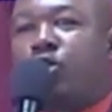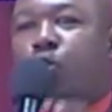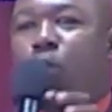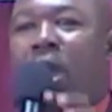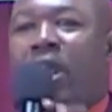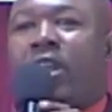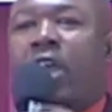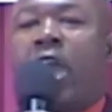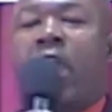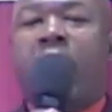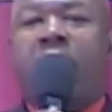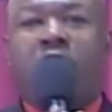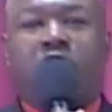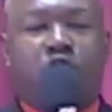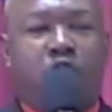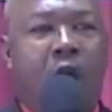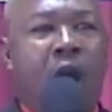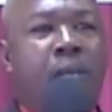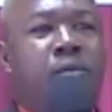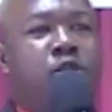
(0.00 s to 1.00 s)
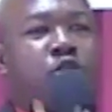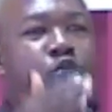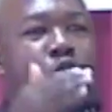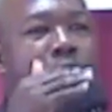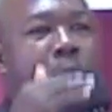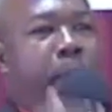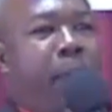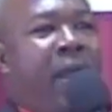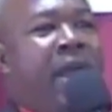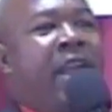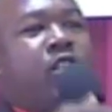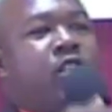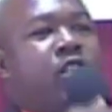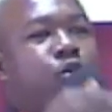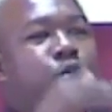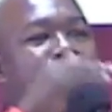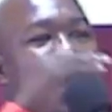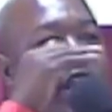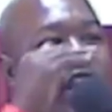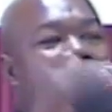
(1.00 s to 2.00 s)
when it comes to a place
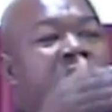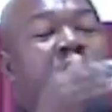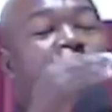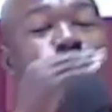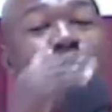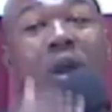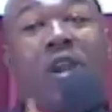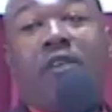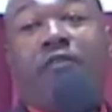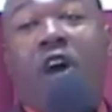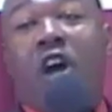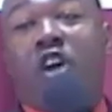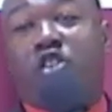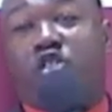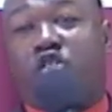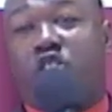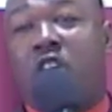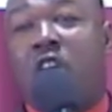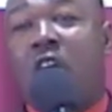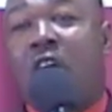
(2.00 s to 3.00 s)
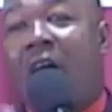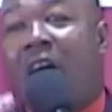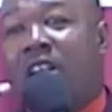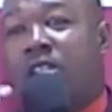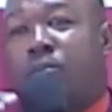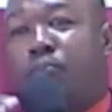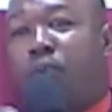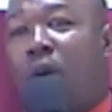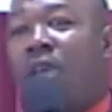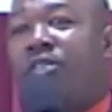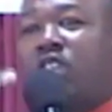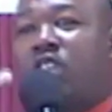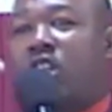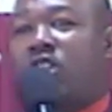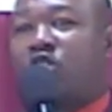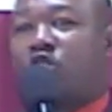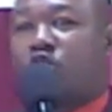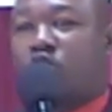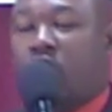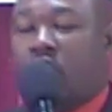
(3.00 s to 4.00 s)
where each one of us, as brothers
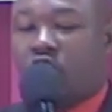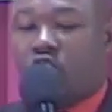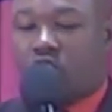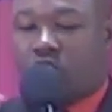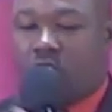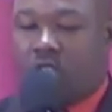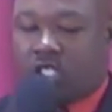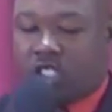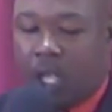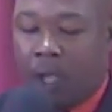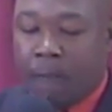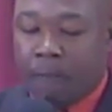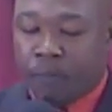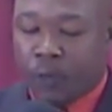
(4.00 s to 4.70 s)
and sisters,